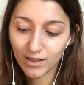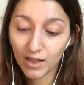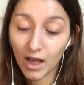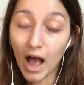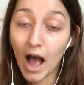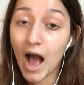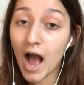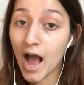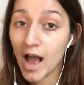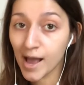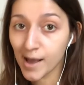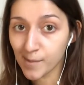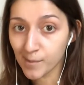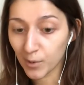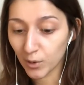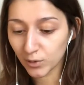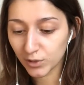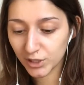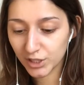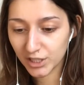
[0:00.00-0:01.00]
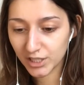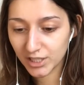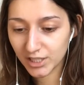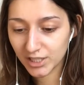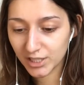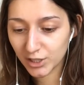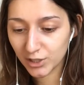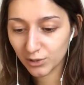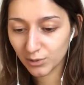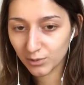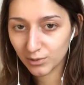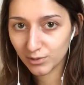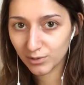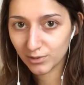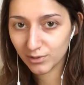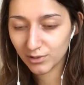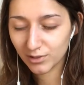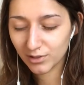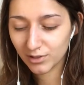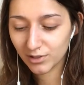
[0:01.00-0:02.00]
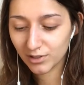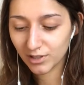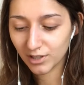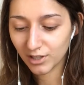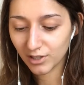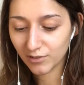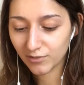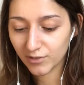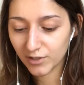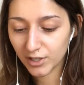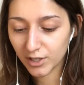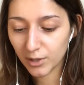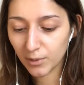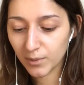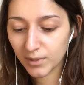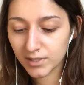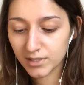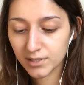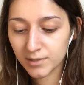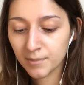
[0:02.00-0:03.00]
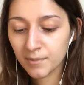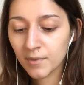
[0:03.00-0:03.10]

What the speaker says: I'm only going to include the little Virgo ones.